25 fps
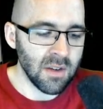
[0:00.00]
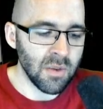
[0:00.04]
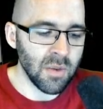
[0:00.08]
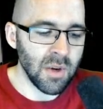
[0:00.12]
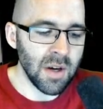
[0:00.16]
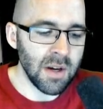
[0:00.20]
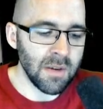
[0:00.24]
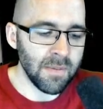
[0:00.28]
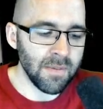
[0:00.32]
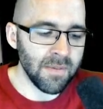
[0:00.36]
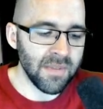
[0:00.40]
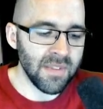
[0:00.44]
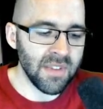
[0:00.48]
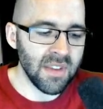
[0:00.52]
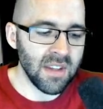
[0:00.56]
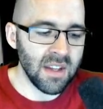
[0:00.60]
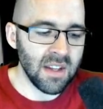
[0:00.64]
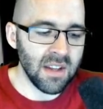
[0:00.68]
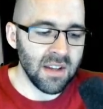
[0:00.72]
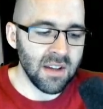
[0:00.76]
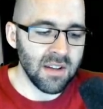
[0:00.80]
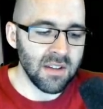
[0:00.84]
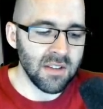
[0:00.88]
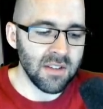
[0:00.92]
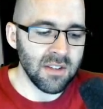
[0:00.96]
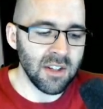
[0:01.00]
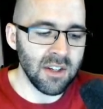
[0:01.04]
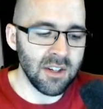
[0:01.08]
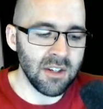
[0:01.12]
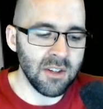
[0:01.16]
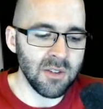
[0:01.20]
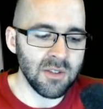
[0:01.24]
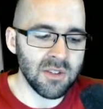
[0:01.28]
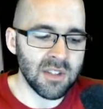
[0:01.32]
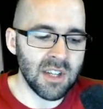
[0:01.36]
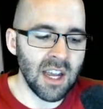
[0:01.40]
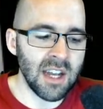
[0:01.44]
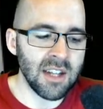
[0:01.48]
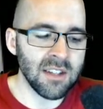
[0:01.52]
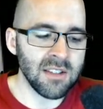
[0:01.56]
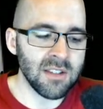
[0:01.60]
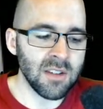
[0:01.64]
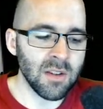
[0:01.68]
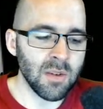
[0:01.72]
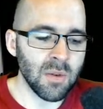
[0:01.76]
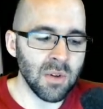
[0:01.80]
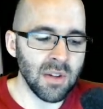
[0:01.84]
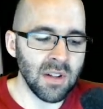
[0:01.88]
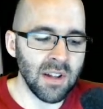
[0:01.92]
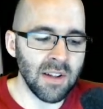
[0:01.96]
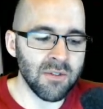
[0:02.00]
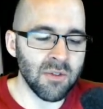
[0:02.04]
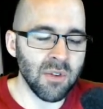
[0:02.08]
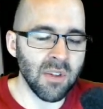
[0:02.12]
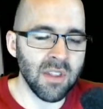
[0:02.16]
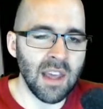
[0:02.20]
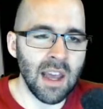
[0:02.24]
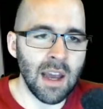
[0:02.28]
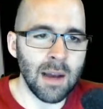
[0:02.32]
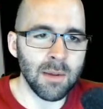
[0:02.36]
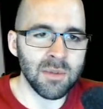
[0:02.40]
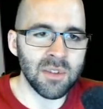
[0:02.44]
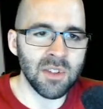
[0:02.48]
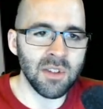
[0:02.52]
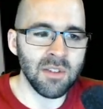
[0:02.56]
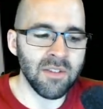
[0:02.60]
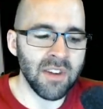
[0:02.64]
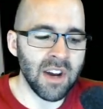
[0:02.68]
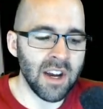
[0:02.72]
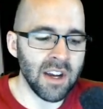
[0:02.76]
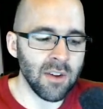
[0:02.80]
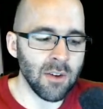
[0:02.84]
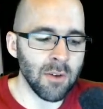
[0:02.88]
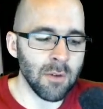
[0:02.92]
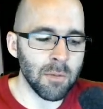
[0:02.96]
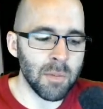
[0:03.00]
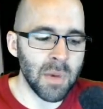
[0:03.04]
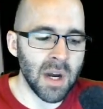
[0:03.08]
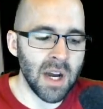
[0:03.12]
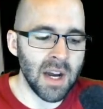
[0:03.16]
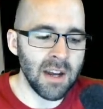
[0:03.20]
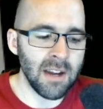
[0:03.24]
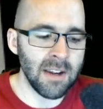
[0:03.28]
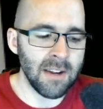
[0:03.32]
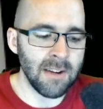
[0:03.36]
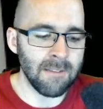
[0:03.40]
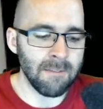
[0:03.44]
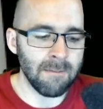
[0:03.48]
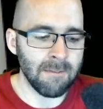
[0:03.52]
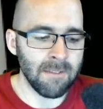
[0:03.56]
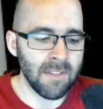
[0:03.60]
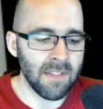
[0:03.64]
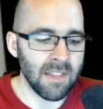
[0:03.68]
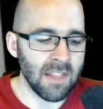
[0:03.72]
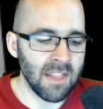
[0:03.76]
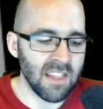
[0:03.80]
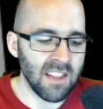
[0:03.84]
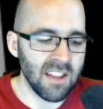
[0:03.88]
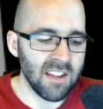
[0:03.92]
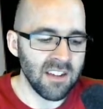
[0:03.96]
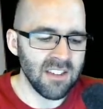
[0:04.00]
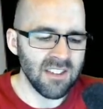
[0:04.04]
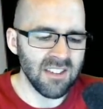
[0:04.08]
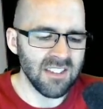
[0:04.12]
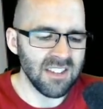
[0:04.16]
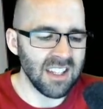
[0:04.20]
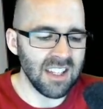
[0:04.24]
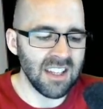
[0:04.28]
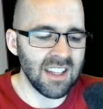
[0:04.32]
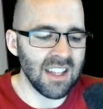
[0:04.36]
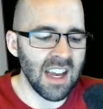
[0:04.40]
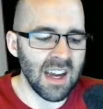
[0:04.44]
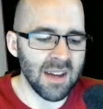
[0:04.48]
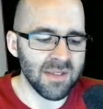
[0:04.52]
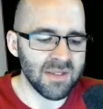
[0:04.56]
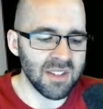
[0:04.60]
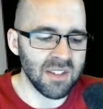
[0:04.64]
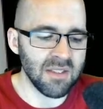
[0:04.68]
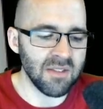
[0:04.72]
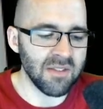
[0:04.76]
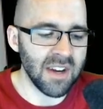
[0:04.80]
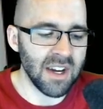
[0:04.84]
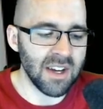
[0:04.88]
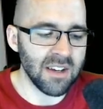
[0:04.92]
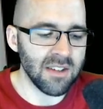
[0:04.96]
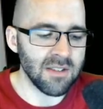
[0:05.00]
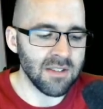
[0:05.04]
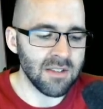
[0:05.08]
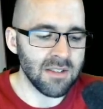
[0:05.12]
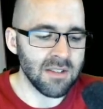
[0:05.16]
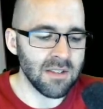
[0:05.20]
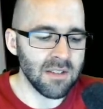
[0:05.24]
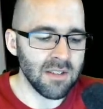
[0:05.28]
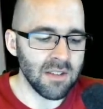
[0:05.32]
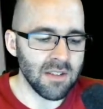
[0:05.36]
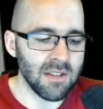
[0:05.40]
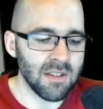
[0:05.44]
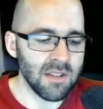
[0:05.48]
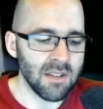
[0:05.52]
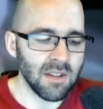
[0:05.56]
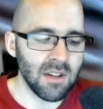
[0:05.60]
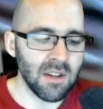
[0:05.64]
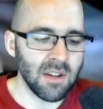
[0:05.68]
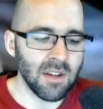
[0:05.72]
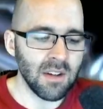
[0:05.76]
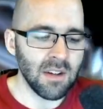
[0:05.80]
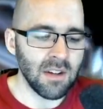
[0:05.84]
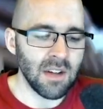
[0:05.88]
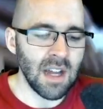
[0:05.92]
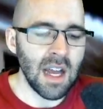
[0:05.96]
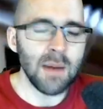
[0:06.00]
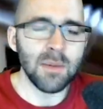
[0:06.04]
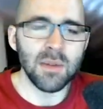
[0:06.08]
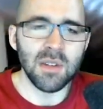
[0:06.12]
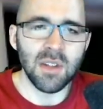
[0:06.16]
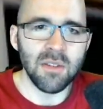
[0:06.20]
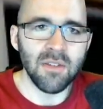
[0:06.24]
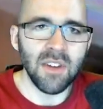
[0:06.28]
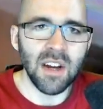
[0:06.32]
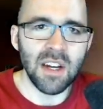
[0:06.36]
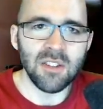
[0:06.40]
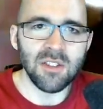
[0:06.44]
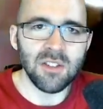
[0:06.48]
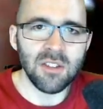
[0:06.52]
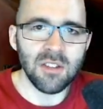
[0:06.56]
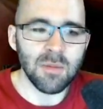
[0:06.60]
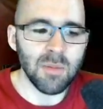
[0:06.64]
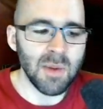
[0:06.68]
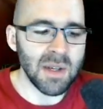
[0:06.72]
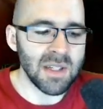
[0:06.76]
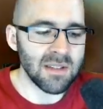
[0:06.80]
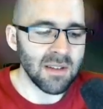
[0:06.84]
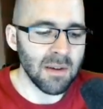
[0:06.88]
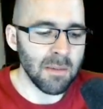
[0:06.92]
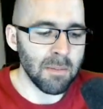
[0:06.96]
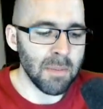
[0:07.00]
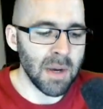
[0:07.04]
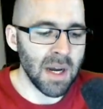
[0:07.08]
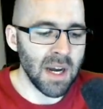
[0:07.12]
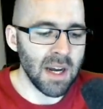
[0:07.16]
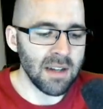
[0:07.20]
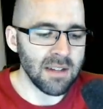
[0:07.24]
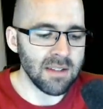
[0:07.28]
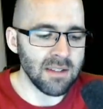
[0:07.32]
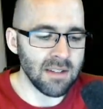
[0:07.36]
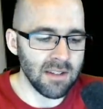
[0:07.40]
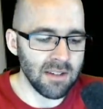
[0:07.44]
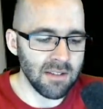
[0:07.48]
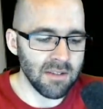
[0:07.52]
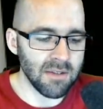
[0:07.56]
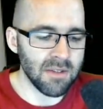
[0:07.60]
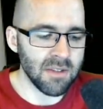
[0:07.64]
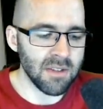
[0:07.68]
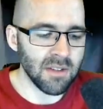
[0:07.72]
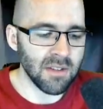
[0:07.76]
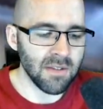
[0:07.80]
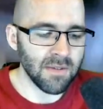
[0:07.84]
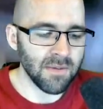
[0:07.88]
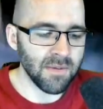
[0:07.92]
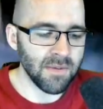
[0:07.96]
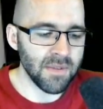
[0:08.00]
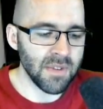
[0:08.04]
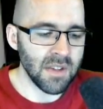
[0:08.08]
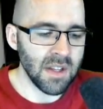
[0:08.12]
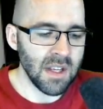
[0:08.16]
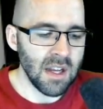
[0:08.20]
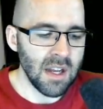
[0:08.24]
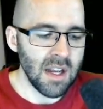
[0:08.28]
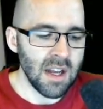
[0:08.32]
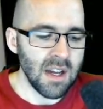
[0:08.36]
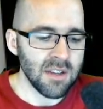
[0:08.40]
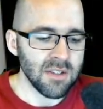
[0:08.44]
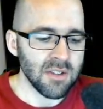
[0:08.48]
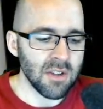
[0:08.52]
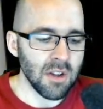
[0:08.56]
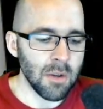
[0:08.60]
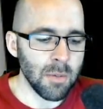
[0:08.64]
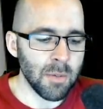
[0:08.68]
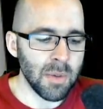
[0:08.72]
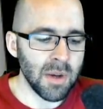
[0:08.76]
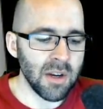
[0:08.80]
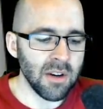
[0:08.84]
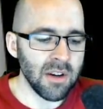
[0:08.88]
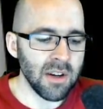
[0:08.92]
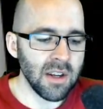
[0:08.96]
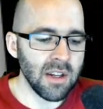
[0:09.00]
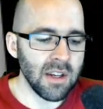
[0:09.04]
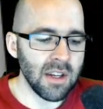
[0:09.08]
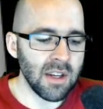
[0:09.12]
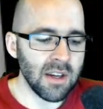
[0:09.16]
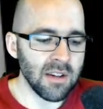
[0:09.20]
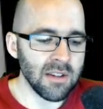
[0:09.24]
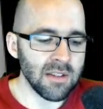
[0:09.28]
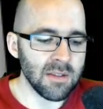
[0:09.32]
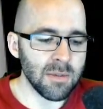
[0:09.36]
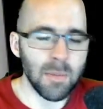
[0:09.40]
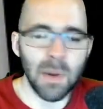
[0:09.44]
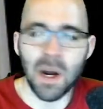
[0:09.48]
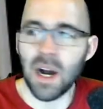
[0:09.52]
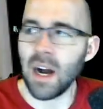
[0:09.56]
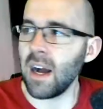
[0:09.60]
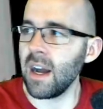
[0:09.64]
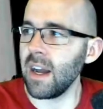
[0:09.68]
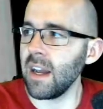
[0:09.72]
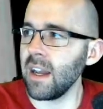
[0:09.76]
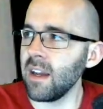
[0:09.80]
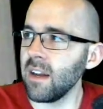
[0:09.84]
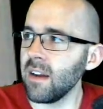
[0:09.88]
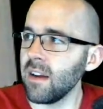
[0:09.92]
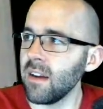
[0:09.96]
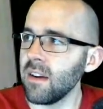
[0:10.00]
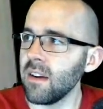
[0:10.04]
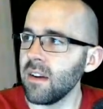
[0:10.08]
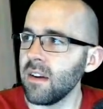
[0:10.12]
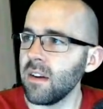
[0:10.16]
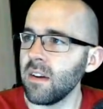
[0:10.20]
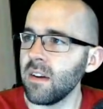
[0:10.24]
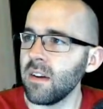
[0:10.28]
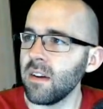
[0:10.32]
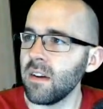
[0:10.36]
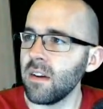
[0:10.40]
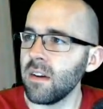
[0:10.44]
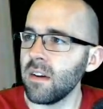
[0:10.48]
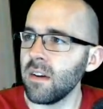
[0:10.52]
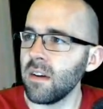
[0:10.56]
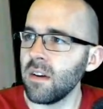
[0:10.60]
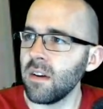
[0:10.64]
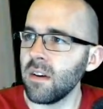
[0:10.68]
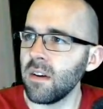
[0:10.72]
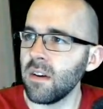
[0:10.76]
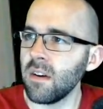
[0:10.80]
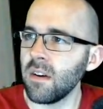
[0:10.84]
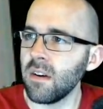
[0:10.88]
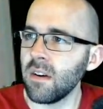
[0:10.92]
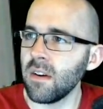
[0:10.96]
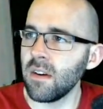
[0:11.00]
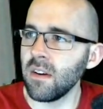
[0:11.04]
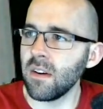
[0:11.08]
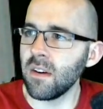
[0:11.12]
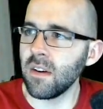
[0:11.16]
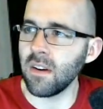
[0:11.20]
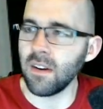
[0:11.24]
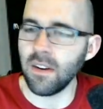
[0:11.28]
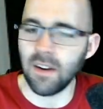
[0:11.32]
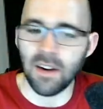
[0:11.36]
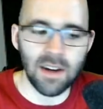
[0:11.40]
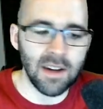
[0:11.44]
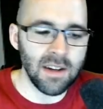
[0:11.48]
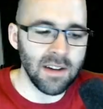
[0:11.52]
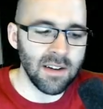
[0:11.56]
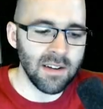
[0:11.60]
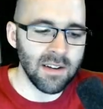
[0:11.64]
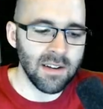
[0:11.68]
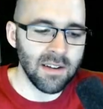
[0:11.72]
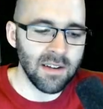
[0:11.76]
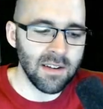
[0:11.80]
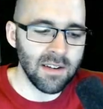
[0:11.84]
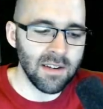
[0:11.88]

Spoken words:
Well, the 2's cancel. We're left with the absolute value of pi. Don't need the absolute values. Absolute values just make something positive. So the period here is pi. All right.